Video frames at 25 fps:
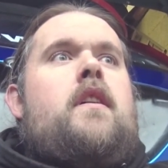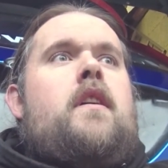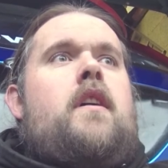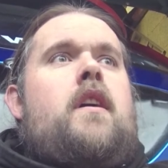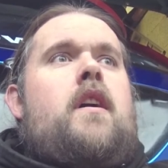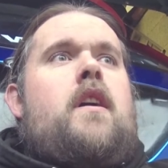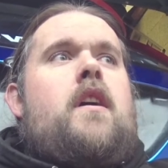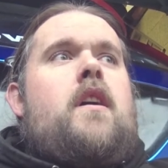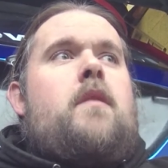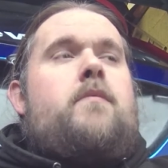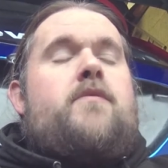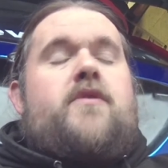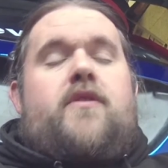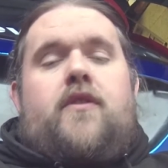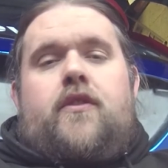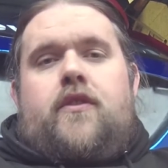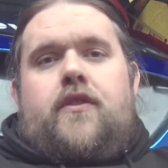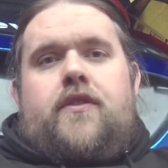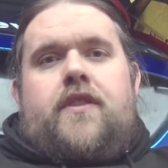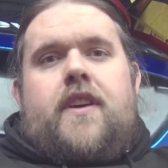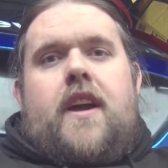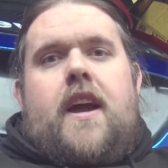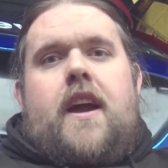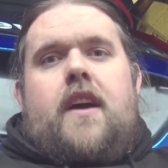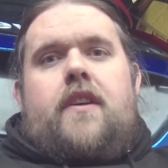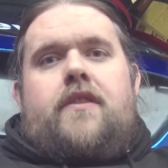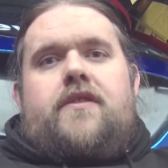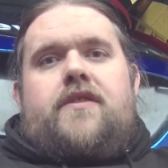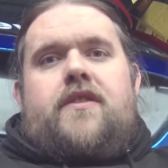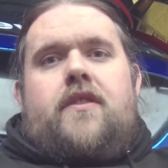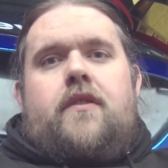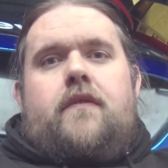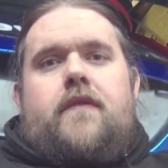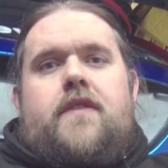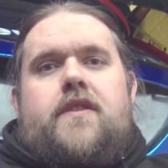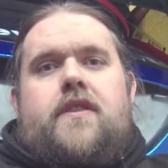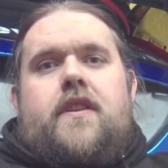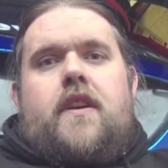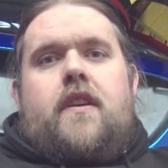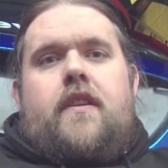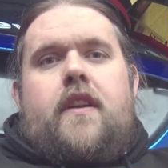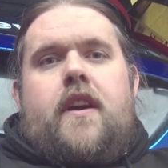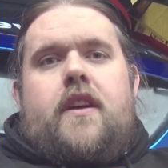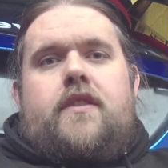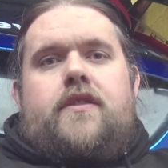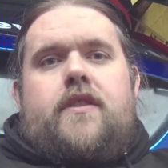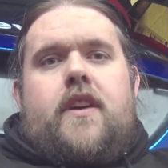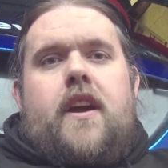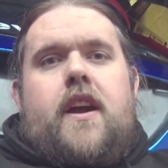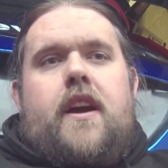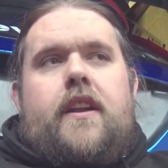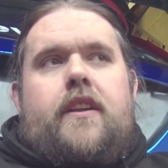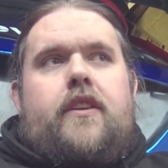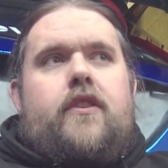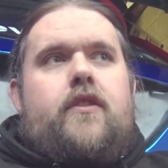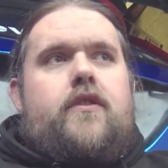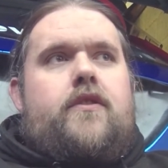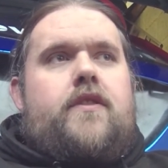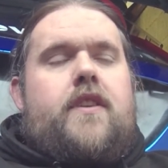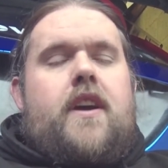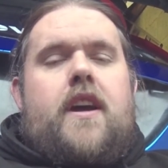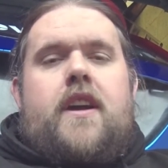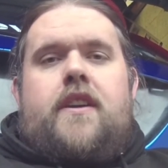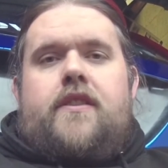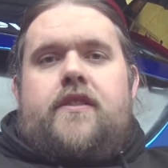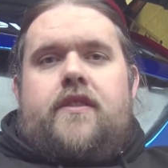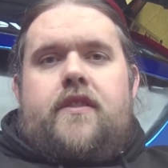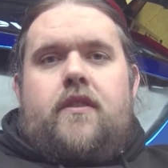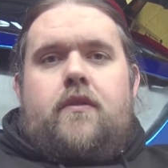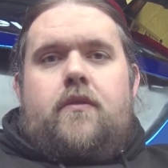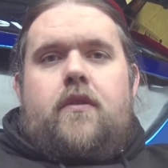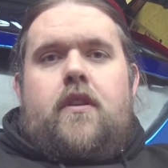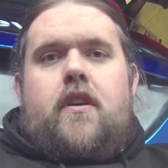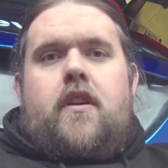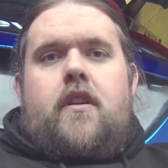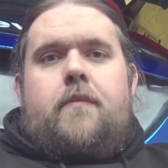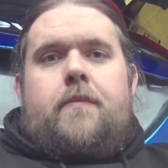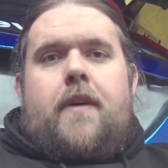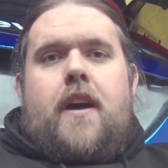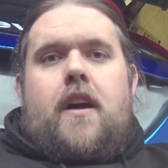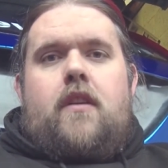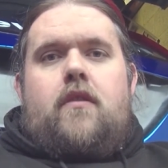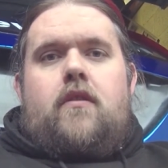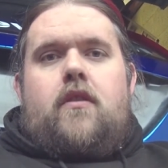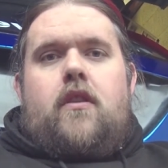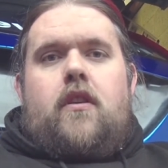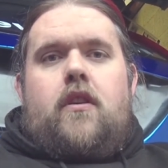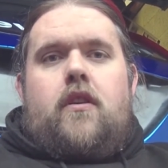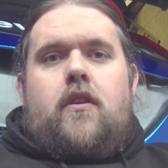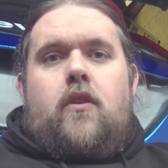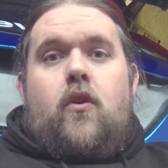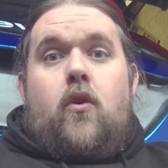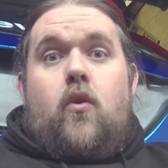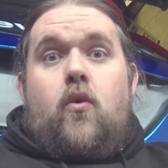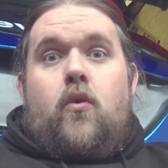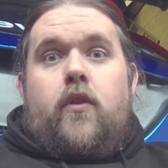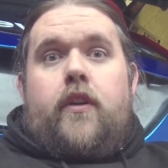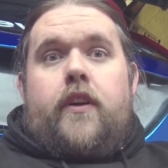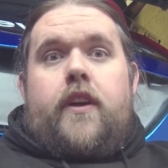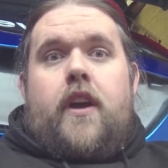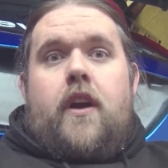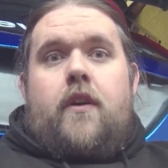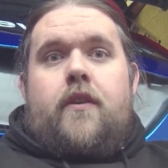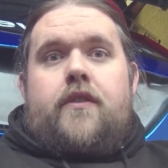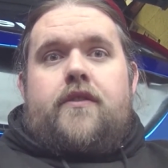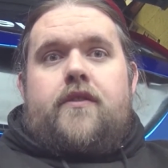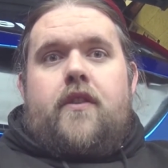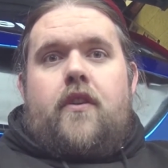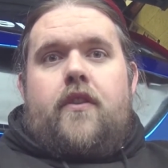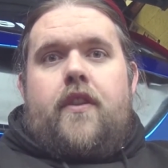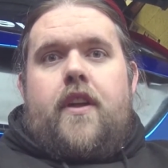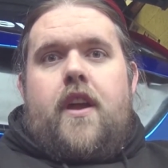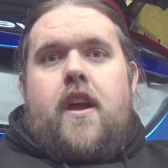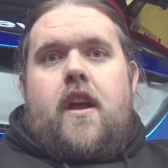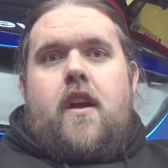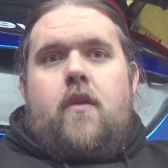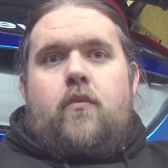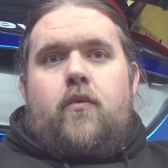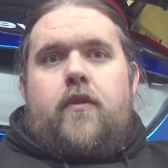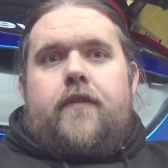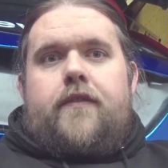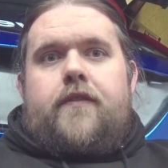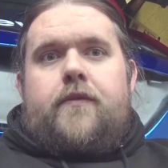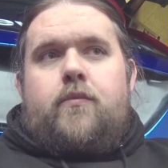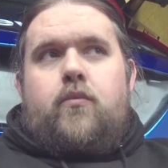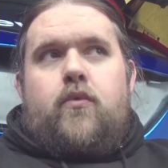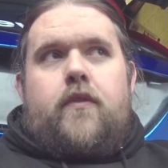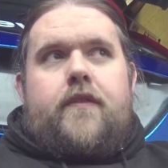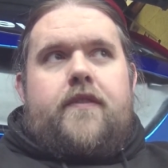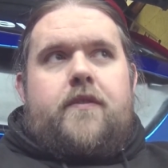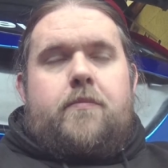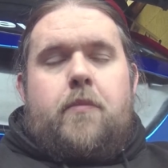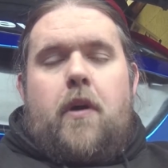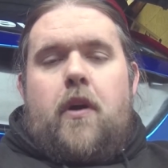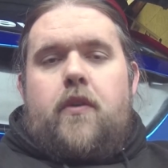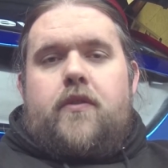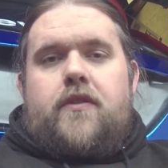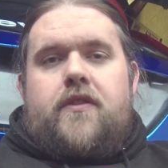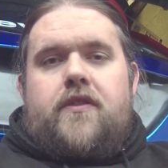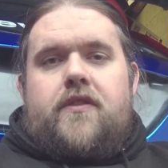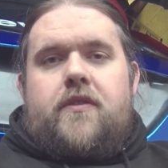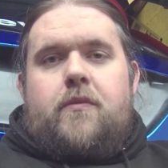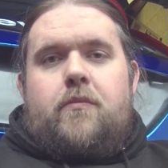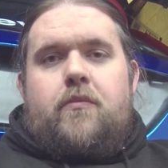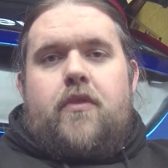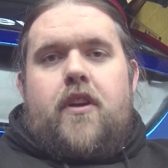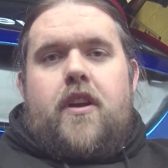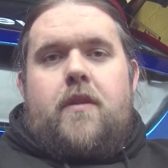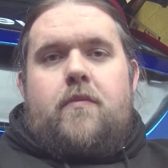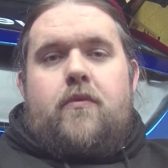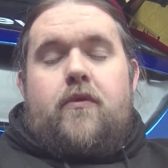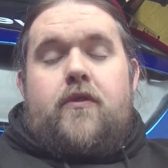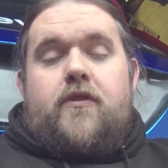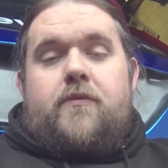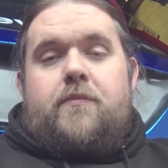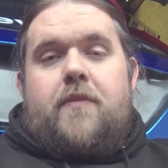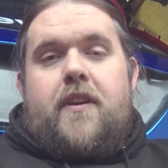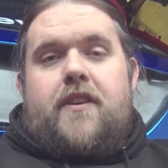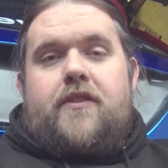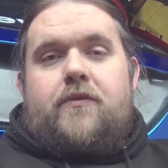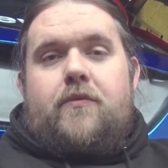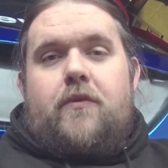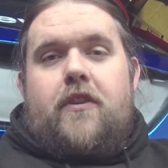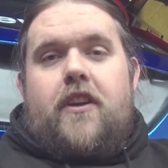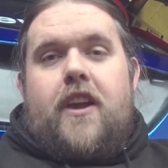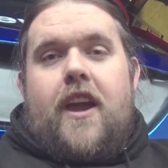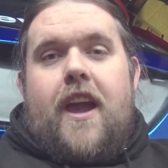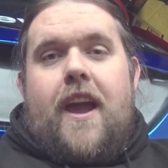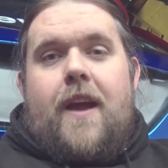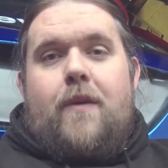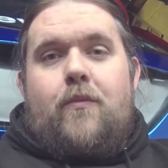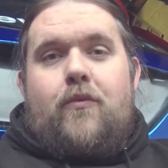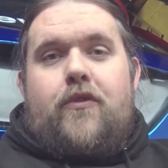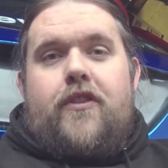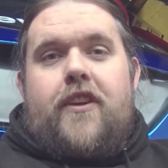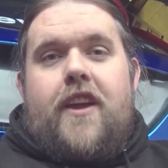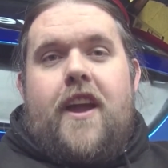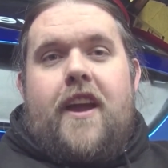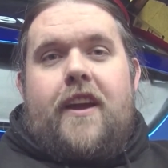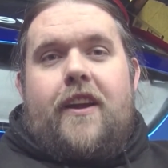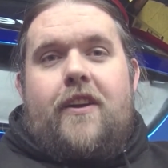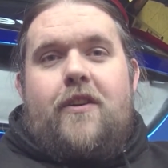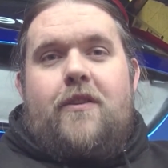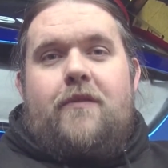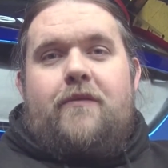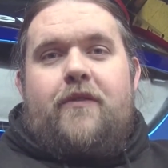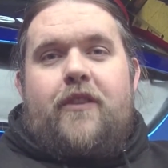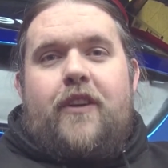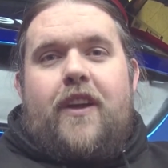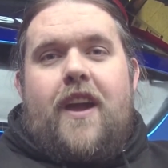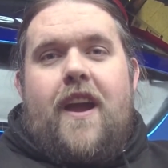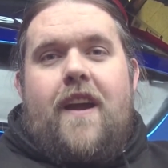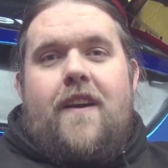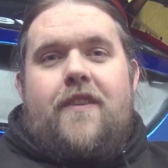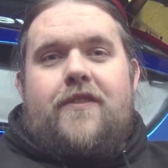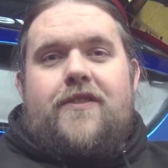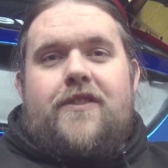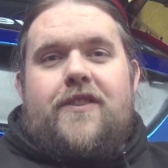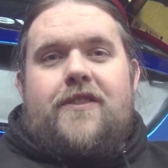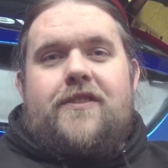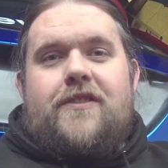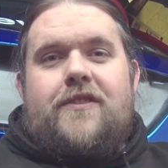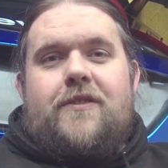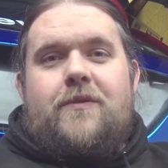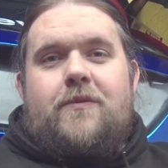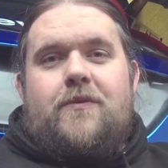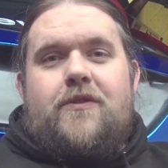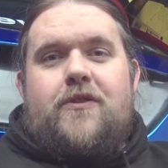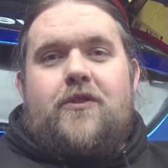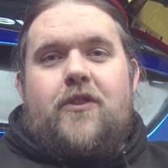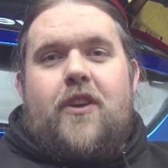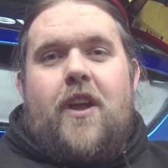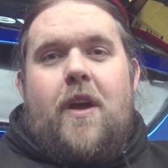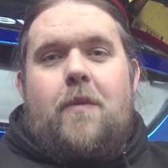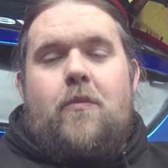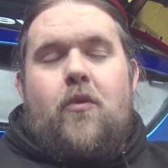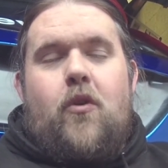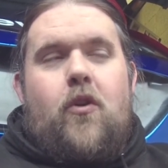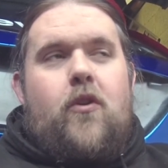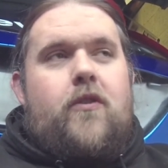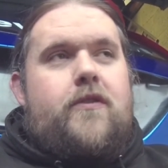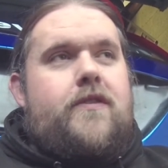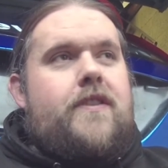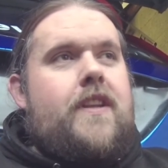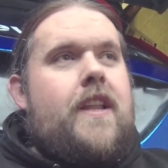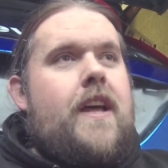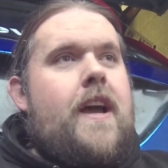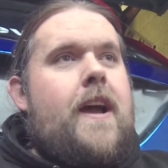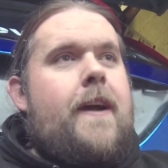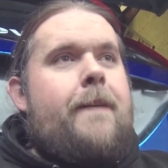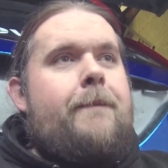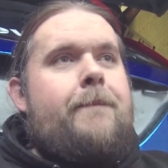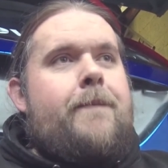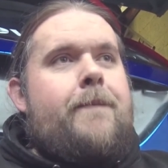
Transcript: It was a good day out at Silverstone. AJ had a good day, so you'll learn about all the goings on there. And we've spoke to some people as best we can with the echo of the garages, so we took Emma along to that.